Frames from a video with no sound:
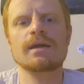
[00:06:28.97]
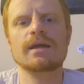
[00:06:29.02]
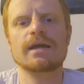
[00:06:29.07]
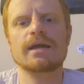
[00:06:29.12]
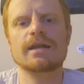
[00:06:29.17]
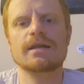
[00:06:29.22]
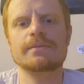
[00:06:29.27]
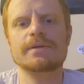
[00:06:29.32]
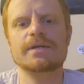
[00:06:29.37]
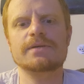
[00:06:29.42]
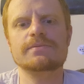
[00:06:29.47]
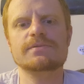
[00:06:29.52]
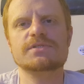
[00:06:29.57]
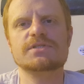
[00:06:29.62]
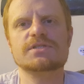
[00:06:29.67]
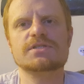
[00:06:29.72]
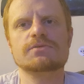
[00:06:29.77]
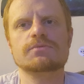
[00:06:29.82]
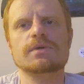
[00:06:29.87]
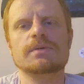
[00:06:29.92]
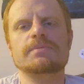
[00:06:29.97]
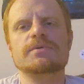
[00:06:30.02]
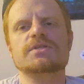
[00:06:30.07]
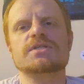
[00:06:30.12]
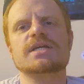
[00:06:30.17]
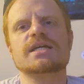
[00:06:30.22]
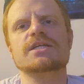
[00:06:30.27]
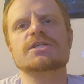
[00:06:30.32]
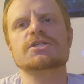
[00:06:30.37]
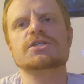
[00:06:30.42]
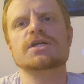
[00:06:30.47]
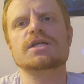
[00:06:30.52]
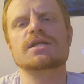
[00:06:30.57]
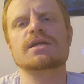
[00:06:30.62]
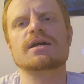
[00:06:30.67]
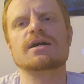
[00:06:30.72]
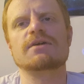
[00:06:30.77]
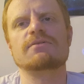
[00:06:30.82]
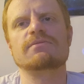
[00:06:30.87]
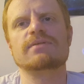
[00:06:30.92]
don't know, maybe it was just the reputation
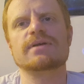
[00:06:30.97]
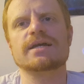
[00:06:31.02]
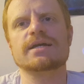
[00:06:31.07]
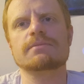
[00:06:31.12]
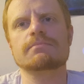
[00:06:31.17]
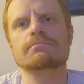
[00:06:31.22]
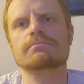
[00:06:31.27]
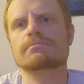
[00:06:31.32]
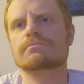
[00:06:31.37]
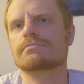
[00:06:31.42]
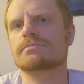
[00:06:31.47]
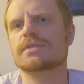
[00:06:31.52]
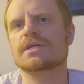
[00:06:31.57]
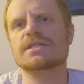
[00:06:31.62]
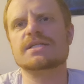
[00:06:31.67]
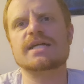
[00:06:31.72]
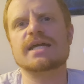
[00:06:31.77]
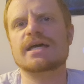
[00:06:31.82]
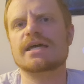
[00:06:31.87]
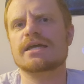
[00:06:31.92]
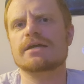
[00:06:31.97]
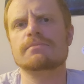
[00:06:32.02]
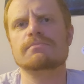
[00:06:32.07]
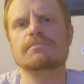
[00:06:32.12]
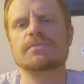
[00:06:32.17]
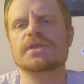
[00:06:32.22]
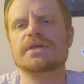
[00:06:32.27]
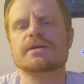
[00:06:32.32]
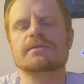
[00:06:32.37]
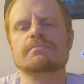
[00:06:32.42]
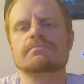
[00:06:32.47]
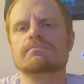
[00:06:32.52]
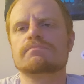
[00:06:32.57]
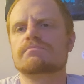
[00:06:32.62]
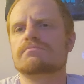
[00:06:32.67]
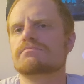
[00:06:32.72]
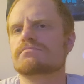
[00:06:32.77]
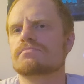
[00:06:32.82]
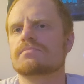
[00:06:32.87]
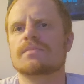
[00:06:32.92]
of like Italian, like
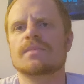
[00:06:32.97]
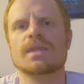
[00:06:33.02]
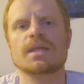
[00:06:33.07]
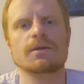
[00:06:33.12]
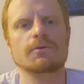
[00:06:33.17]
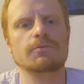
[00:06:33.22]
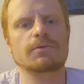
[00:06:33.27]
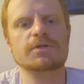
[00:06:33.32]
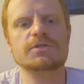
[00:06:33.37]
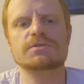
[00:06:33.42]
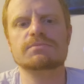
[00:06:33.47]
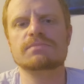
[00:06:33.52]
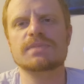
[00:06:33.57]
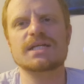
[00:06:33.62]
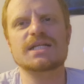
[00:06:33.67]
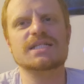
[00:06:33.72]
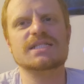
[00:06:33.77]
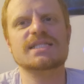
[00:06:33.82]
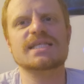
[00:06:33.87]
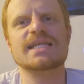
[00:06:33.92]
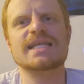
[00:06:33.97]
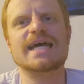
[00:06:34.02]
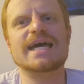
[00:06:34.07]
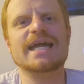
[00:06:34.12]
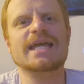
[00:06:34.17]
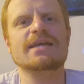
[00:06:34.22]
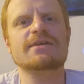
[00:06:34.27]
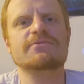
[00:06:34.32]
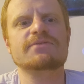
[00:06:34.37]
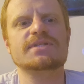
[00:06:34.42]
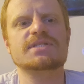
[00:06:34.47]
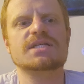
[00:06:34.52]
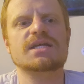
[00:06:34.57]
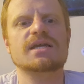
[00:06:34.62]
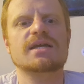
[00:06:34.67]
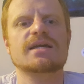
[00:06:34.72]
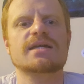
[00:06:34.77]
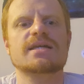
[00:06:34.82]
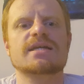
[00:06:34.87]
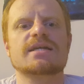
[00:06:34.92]
maybe just the
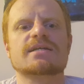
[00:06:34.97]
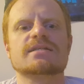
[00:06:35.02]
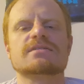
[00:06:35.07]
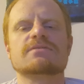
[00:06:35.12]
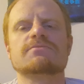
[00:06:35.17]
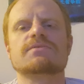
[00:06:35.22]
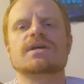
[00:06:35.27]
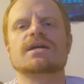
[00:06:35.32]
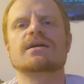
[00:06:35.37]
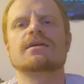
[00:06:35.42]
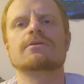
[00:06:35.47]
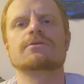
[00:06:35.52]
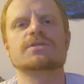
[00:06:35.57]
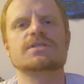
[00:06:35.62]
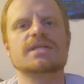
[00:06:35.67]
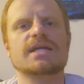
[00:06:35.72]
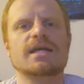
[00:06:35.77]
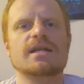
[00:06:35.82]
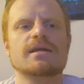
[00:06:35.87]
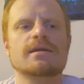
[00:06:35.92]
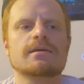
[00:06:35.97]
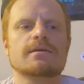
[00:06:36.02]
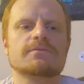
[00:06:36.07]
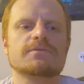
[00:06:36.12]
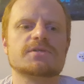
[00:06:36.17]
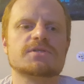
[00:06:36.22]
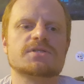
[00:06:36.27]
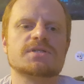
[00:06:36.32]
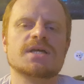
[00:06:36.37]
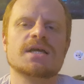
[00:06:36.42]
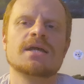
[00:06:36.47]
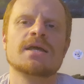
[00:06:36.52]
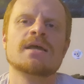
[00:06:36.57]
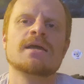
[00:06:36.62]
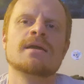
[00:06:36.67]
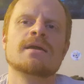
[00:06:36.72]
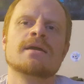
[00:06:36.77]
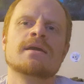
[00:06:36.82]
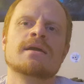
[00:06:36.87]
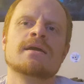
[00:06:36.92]
naivety, I guess, of not understanding, or just
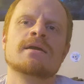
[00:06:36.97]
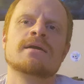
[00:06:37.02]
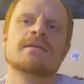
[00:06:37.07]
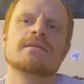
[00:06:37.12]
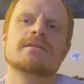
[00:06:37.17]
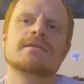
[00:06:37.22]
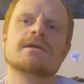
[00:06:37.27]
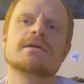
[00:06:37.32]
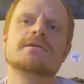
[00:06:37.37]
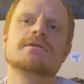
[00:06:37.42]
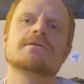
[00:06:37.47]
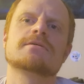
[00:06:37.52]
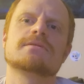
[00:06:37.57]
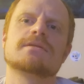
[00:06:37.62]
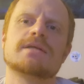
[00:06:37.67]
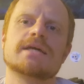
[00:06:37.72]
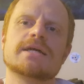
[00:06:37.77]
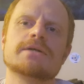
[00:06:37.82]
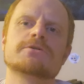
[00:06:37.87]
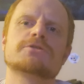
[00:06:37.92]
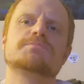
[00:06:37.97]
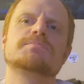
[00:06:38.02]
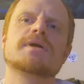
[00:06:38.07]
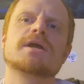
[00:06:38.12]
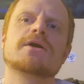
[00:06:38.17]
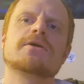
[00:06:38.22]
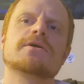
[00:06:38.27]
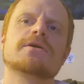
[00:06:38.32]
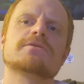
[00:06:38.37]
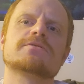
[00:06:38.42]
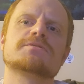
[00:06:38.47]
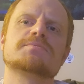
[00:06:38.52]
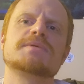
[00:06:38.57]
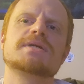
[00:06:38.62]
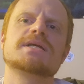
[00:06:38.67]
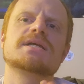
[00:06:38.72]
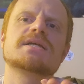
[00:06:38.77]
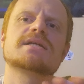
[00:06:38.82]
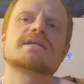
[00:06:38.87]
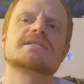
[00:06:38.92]
the language barrier of
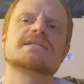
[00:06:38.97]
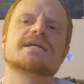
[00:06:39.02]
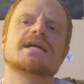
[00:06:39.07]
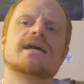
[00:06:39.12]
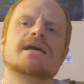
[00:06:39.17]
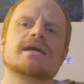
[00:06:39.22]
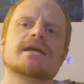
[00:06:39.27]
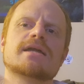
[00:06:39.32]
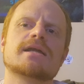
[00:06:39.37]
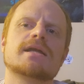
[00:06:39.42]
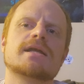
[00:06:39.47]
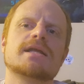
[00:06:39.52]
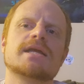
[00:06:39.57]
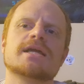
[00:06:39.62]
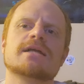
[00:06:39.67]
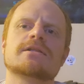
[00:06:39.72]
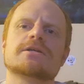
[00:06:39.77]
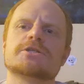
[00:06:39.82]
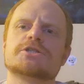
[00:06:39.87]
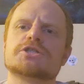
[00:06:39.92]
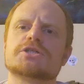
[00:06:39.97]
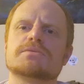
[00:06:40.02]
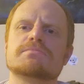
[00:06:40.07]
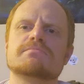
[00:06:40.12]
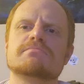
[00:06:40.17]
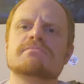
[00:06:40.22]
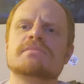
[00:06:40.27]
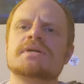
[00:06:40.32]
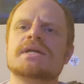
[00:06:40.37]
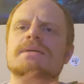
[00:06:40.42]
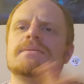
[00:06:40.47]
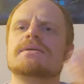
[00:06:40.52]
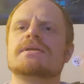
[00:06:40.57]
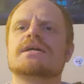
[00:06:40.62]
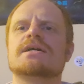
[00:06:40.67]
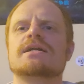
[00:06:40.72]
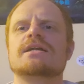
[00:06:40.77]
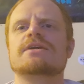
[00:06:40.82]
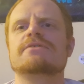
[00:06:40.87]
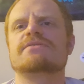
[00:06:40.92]
speaking Italian and English, and maybe
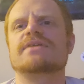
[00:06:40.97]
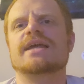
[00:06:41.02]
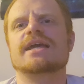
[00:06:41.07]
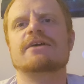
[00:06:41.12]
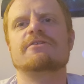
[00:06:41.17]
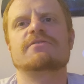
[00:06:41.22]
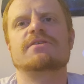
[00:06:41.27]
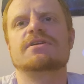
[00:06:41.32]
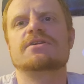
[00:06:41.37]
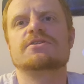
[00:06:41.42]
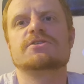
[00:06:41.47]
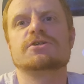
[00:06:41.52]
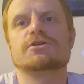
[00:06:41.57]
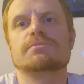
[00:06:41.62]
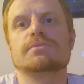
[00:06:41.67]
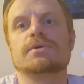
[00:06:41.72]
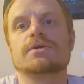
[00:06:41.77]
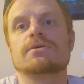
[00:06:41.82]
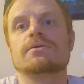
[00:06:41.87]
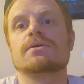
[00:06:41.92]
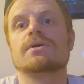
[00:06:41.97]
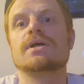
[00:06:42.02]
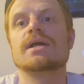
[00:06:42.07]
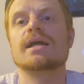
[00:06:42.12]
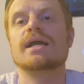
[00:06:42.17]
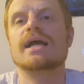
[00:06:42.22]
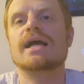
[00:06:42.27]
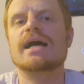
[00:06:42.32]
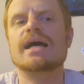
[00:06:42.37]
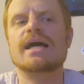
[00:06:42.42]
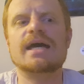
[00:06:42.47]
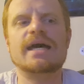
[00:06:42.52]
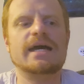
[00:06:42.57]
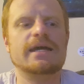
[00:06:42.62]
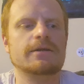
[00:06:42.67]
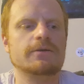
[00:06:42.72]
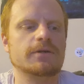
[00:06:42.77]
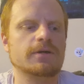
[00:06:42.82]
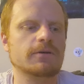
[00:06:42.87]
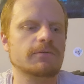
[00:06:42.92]
not even having an interpreter.
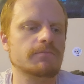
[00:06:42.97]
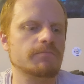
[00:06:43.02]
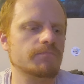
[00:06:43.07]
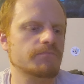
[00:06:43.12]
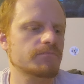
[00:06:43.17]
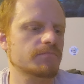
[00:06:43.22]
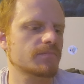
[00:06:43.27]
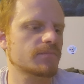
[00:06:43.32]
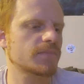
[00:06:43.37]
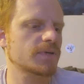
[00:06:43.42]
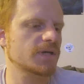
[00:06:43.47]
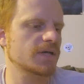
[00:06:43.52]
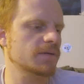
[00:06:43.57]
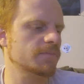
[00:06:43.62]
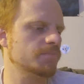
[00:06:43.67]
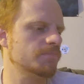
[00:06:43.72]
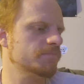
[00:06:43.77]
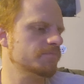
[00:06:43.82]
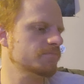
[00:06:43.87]
I don't know, but